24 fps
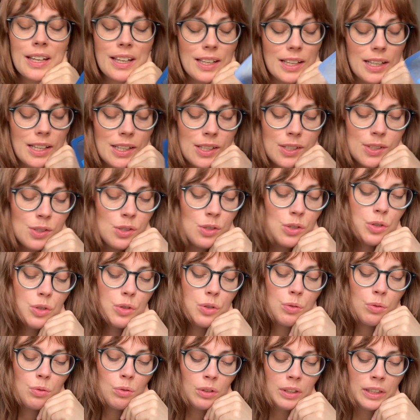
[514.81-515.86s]
is to
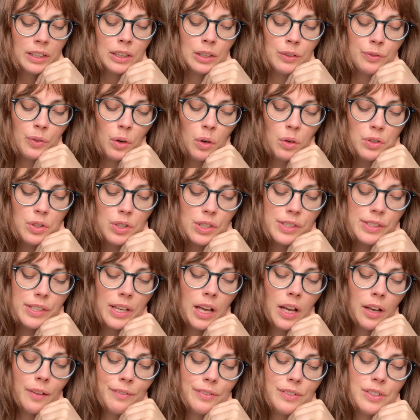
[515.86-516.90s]
truly devote
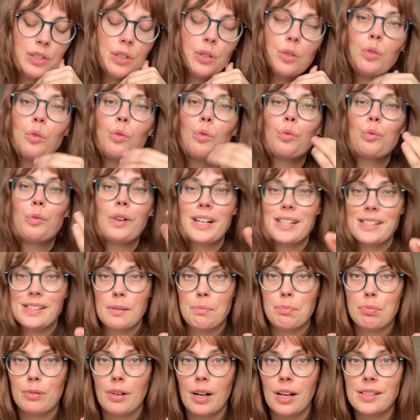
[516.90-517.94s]
yourself to
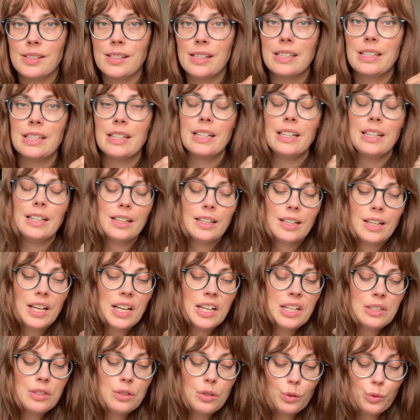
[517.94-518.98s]
reciprocity,
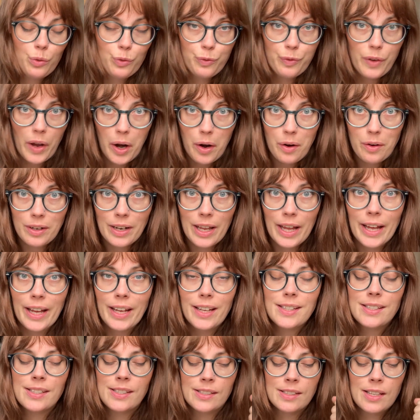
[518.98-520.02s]
to
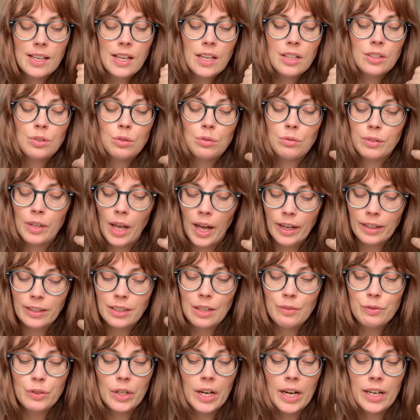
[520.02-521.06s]
fairness. Do not
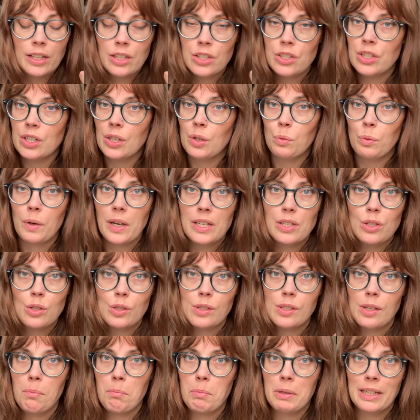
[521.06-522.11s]
give your energy away to
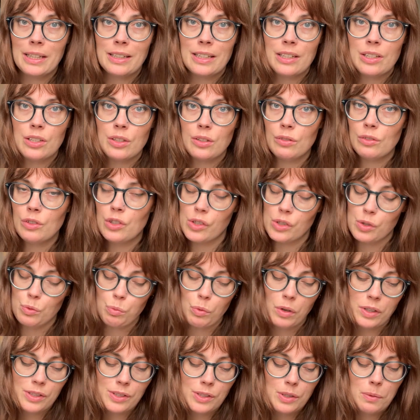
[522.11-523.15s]
somebody that just
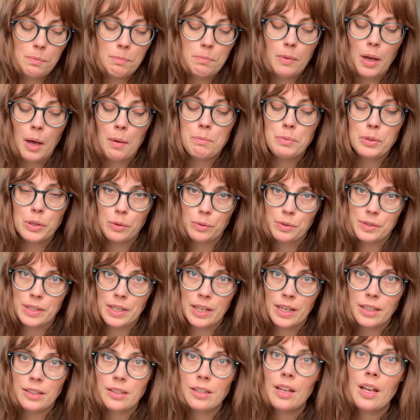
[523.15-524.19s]
wants to abuse
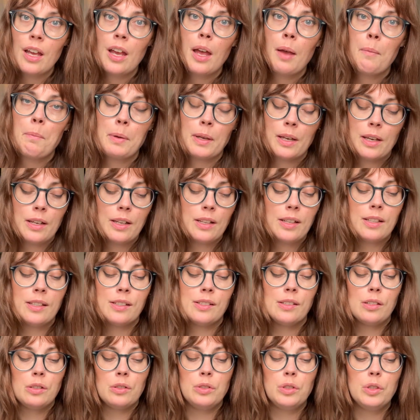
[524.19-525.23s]
it,
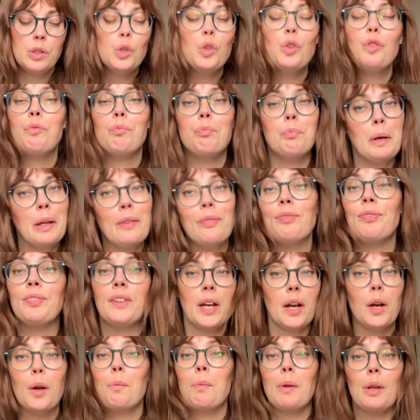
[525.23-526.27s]
because you've been
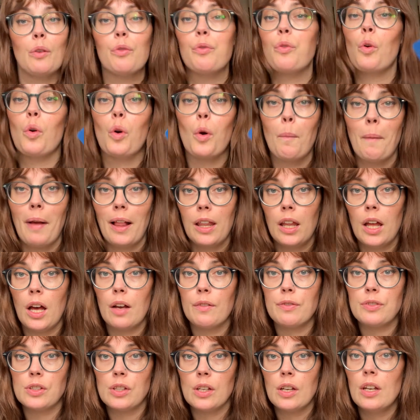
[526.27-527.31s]
there before, my
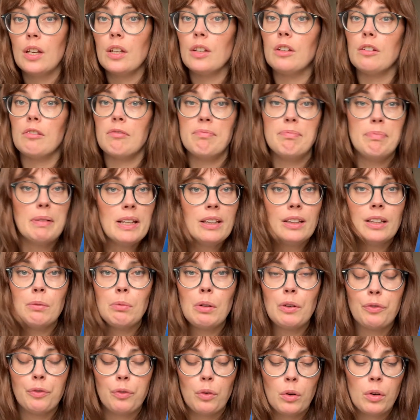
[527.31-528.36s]
loves. You've been there
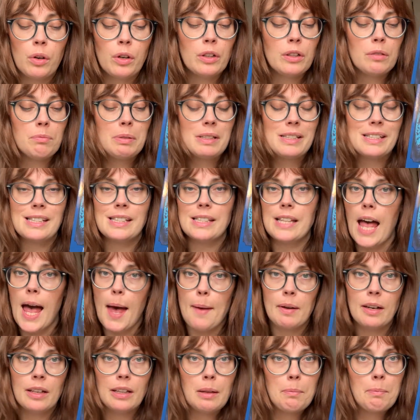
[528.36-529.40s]
before, you've been
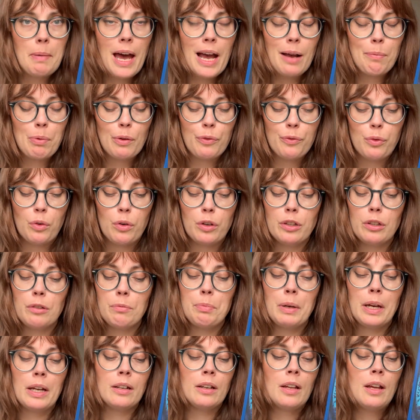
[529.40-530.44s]
stabbed in the back before, you've
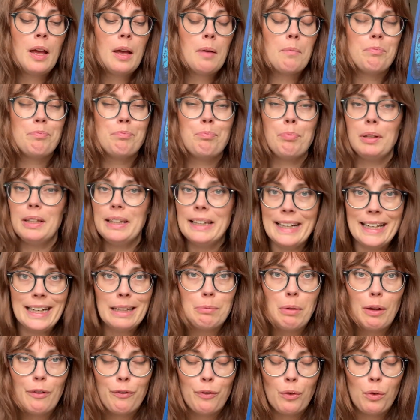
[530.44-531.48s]
been played
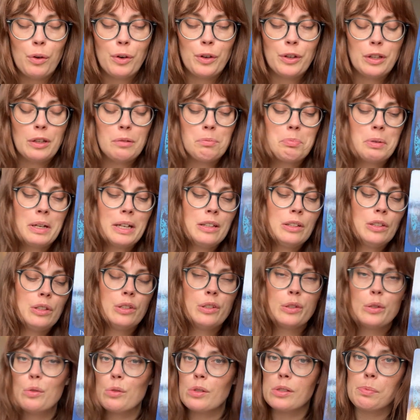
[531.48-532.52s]
before, you've been
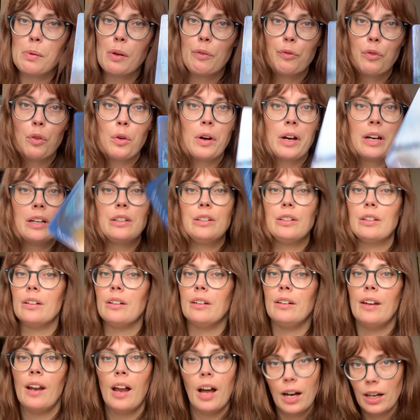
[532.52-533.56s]
used before, and you're
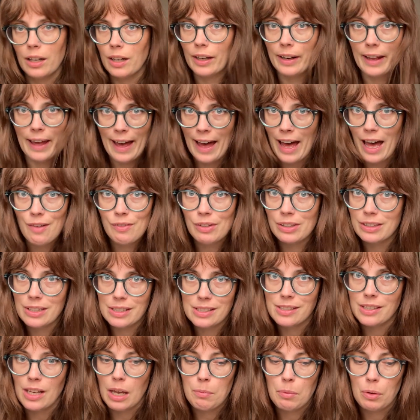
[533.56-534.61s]
not gonna have it this
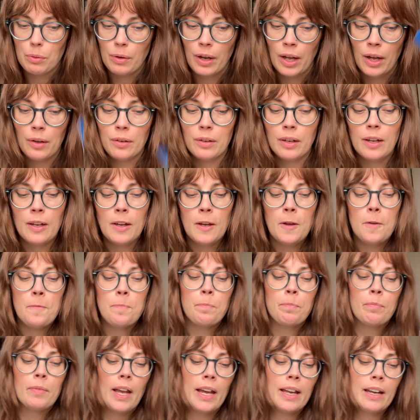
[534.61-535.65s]
time around.
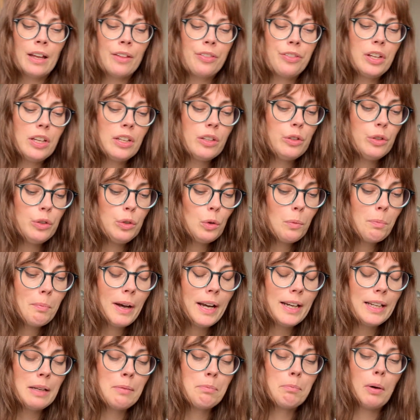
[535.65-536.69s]
And I think you
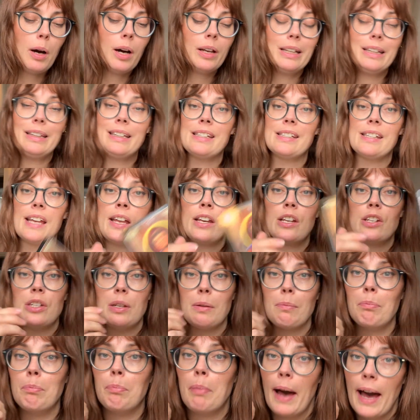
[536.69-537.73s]
might embody this energy
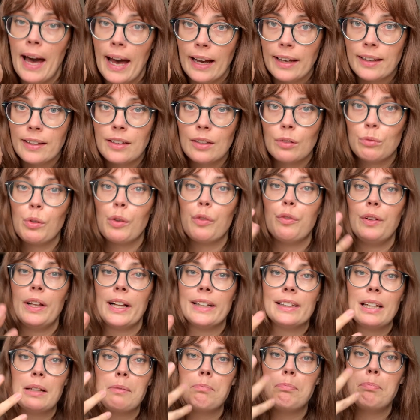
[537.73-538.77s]
back,
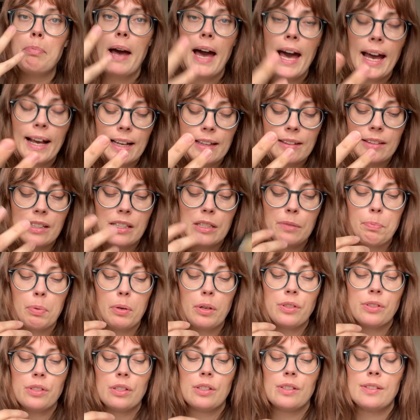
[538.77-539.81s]
reflected back at this
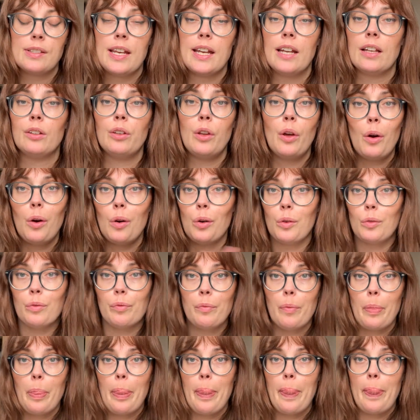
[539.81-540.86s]
person, saying, no,
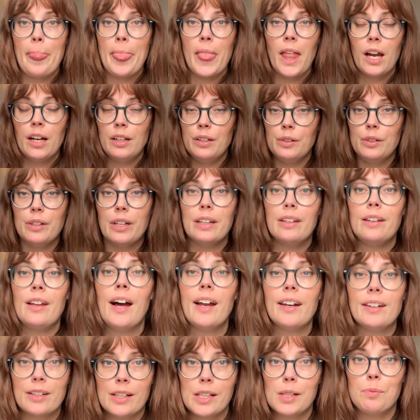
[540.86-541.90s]
you
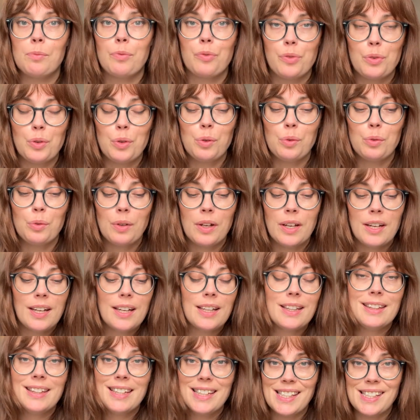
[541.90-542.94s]
cannot come through
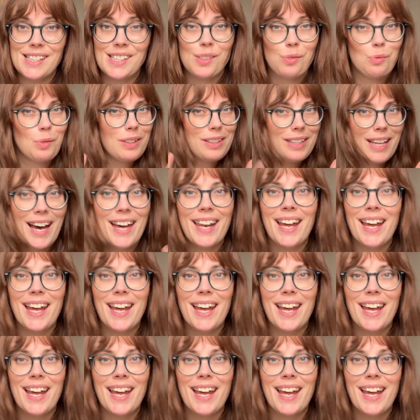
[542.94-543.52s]
this with that